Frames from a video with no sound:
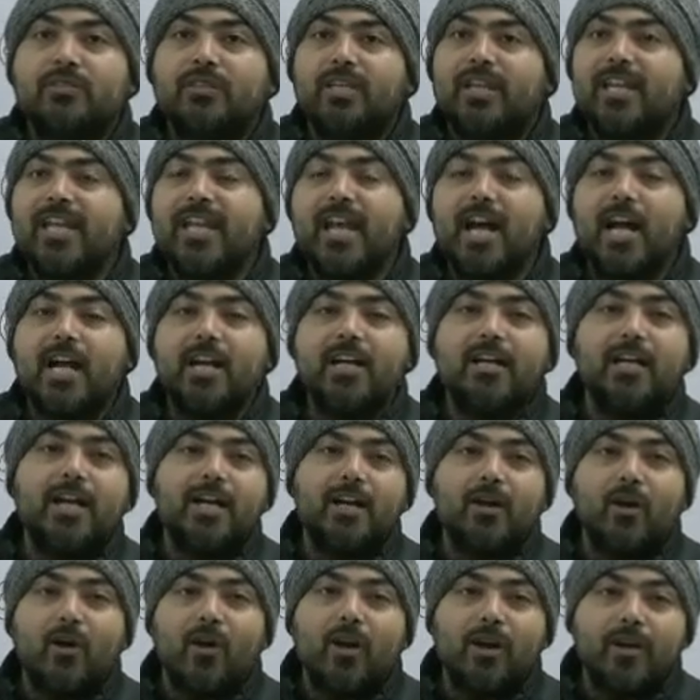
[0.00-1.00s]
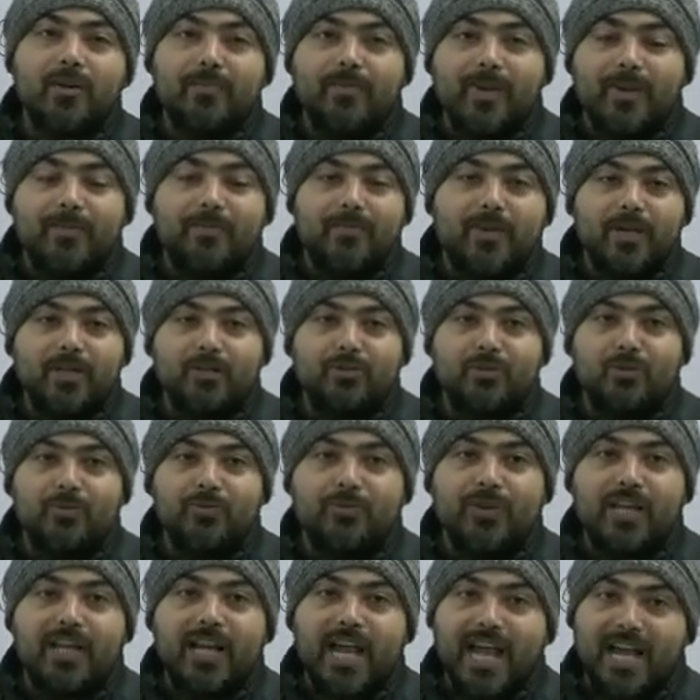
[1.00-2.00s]
300 odd members who
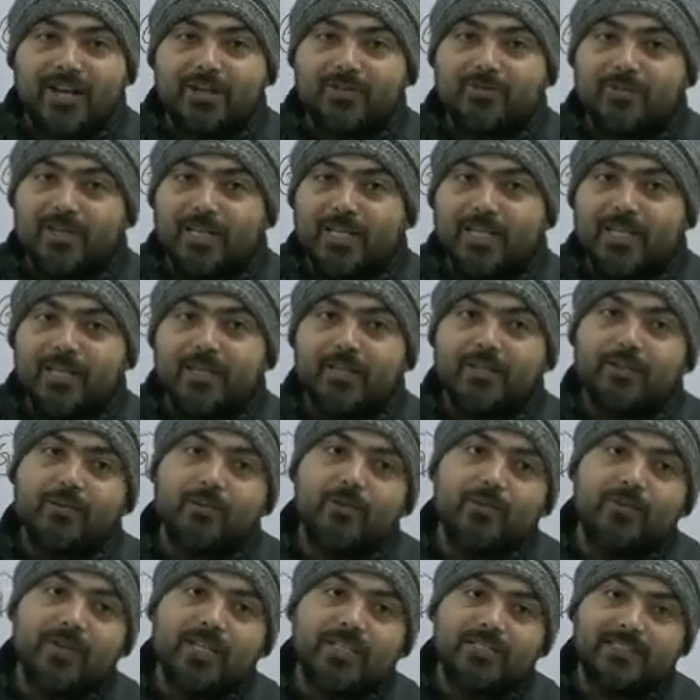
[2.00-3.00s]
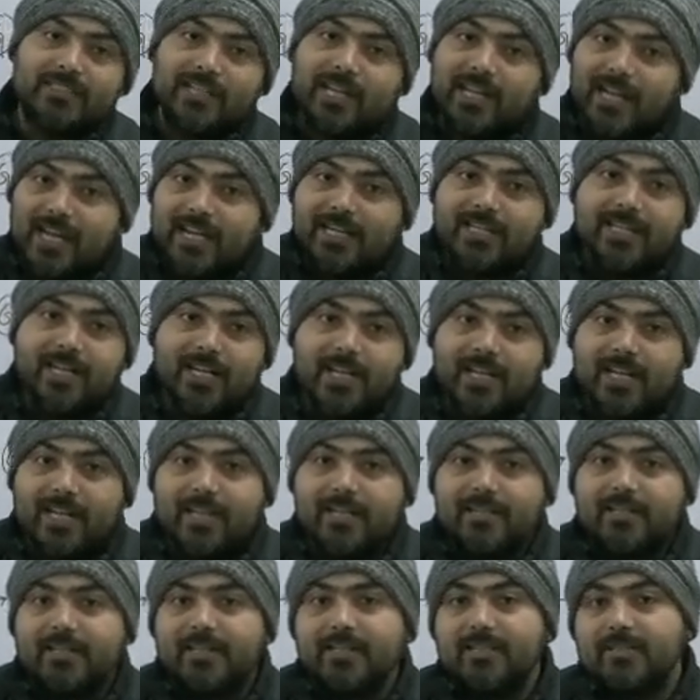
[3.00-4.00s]
were selected
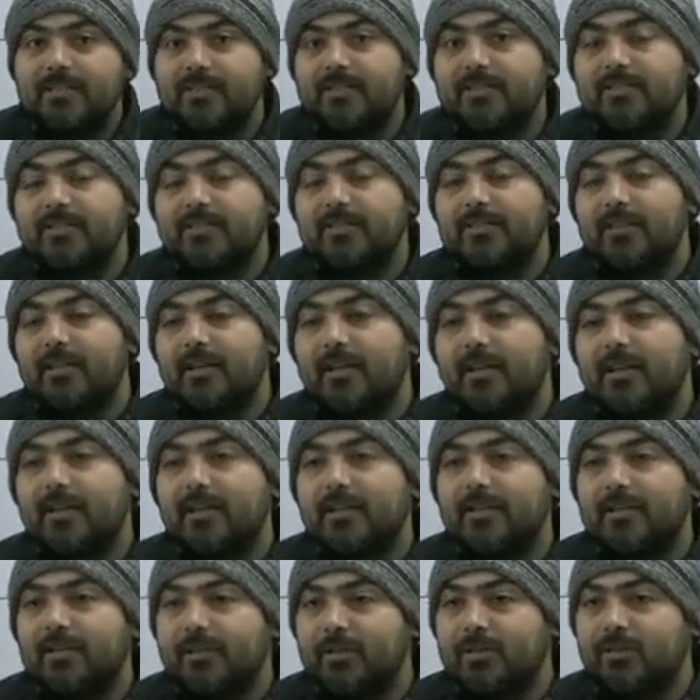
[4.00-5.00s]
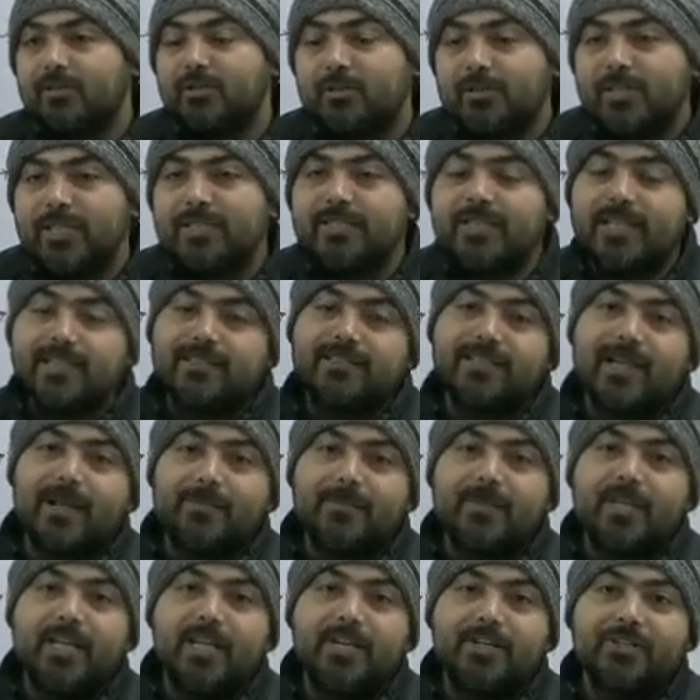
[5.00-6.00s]
in this through this
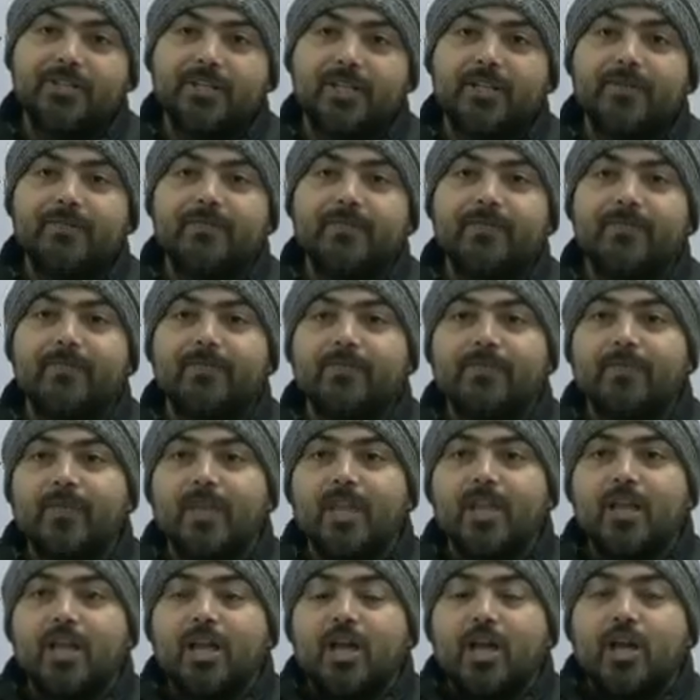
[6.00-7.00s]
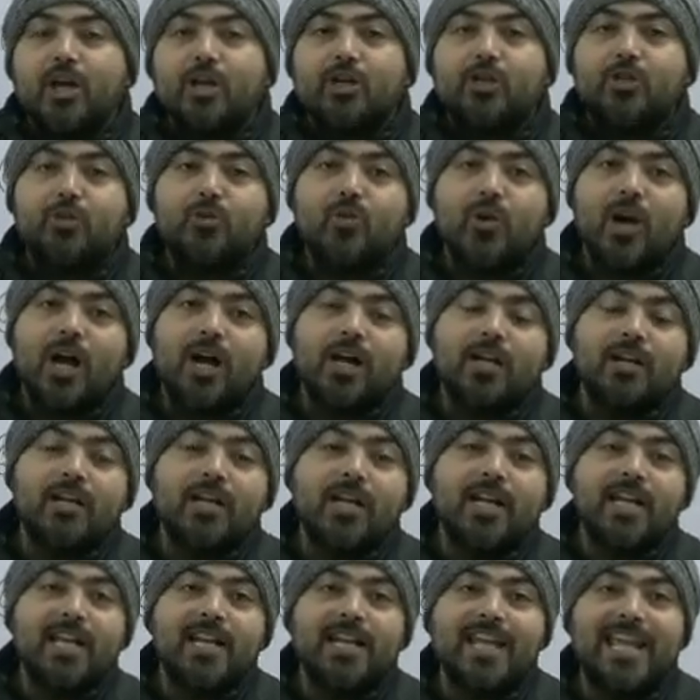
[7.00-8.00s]
examination,
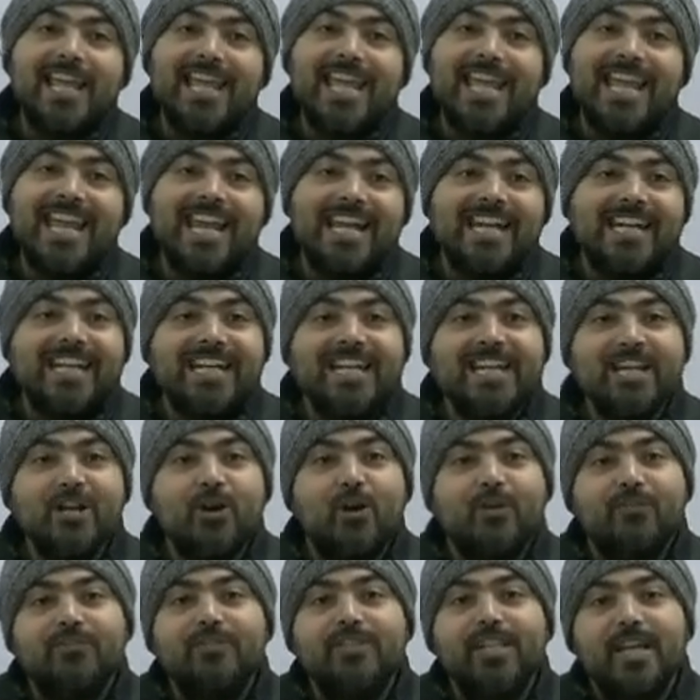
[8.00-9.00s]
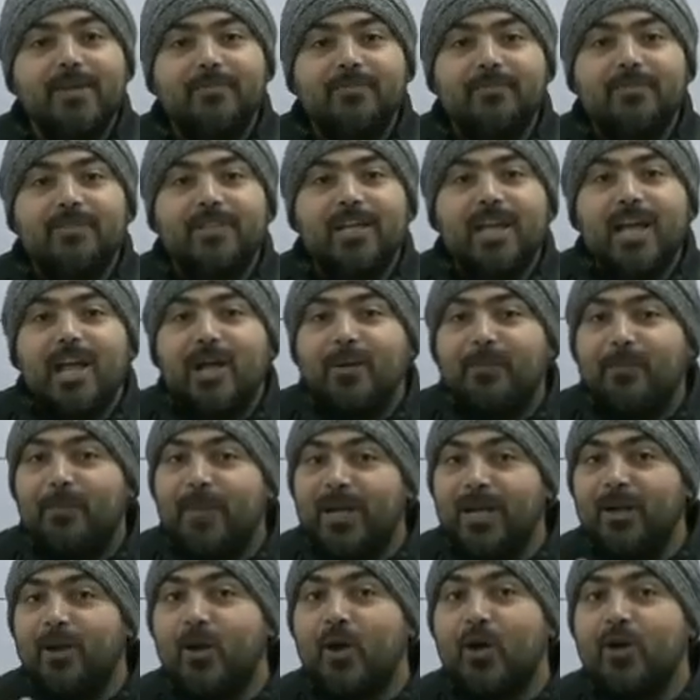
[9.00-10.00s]
280 of them
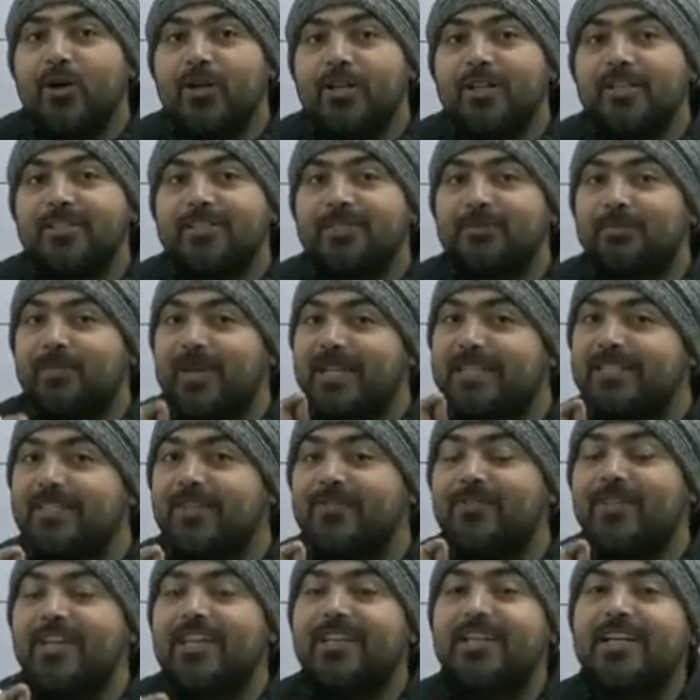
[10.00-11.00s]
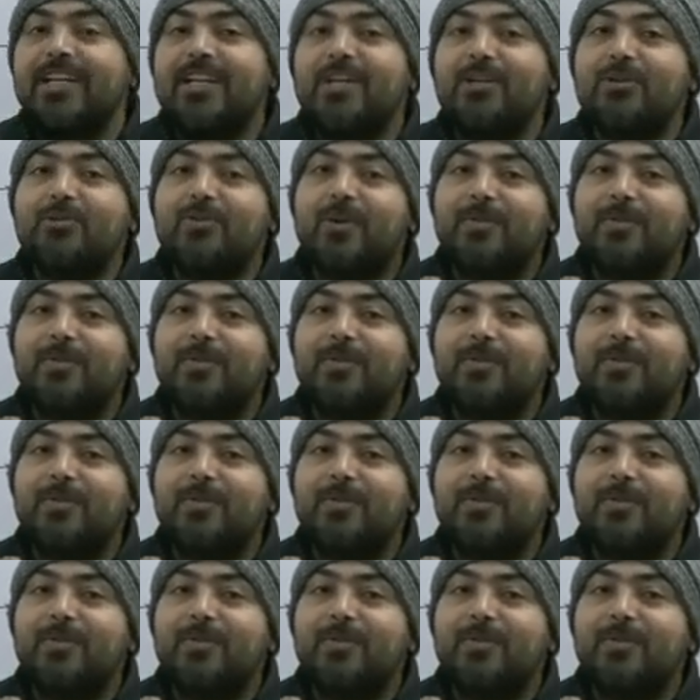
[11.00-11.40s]
belonged specifically to a